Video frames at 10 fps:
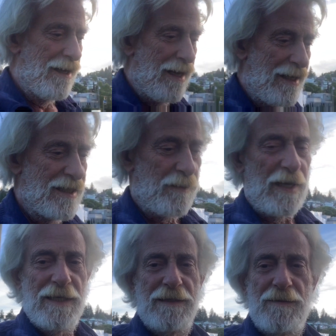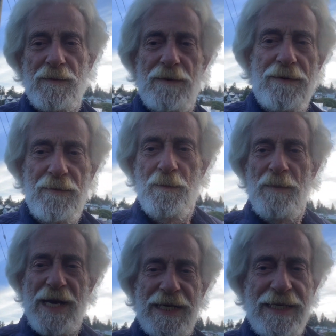I spent
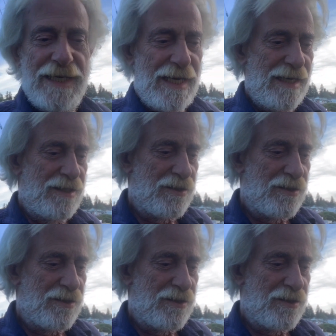many days